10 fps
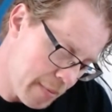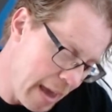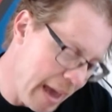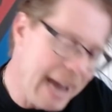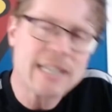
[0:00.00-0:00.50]

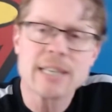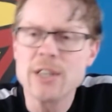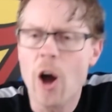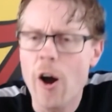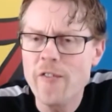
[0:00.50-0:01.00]
It is not
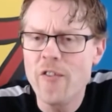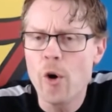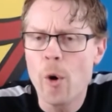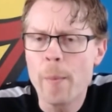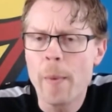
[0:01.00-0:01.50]
a
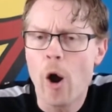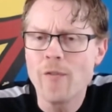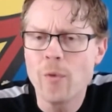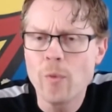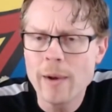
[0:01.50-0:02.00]
form of
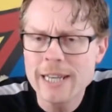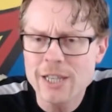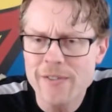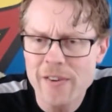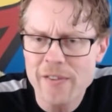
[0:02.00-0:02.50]
wish
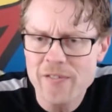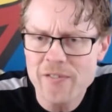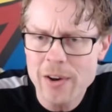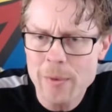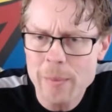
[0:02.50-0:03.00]

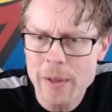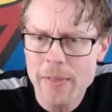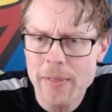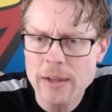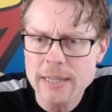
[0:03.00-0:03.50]
fulfillment
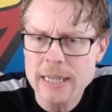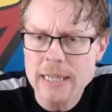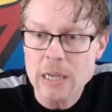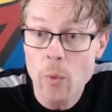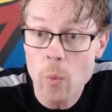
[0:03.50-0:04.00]
that is
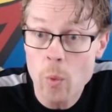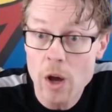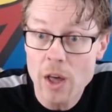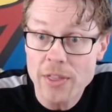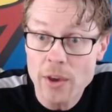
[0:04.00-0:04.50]

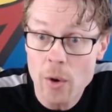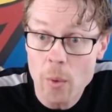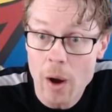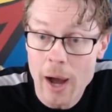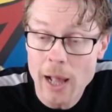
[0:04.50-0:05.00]
worth your
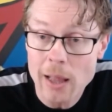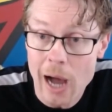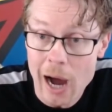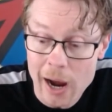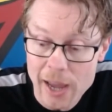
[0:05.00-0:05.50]
while
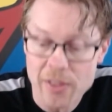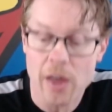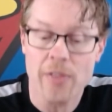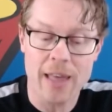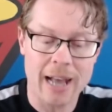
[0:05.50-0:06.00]
either.
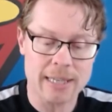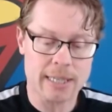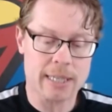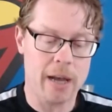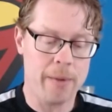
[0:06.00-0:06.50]
That's
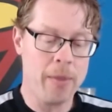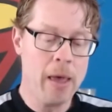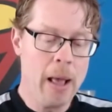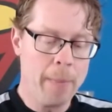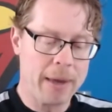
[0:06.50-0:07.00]

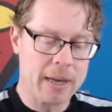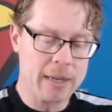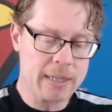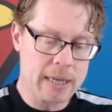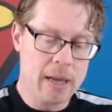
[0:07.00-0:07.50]
because
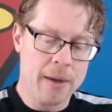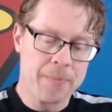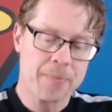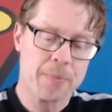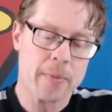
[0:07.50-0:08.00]
I